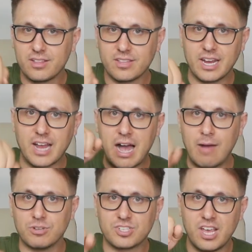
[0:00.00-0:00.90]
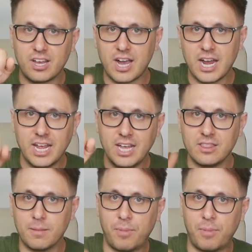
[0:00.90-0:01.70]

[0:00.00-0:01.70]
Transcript: like I was kind of hitting the